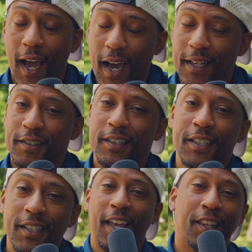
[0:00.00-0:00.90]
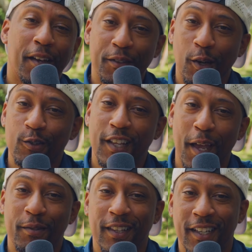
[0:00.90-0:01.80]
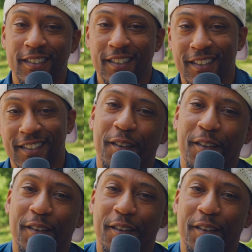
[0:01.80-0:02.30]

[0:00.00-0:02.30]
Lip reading: honestly, I love those type of lenses.